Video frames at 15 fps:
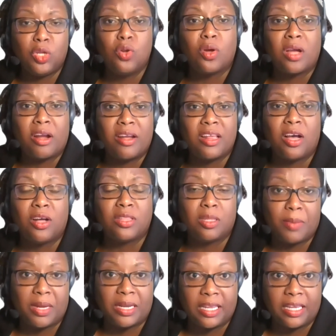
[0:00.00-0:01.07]
carrying out the
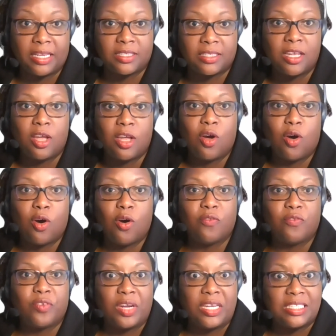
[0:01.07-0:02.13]
mandate
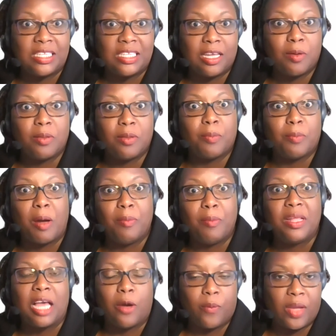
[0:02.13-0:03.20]
of raising the
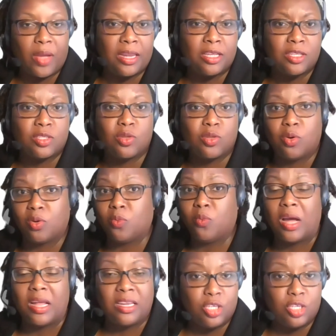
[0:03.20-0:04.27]
public awareness on
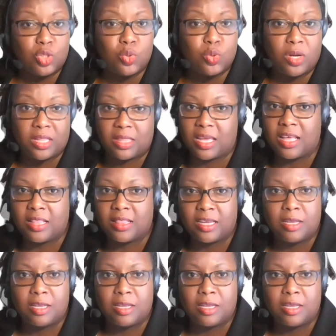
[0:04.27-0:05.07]
one issue or the other,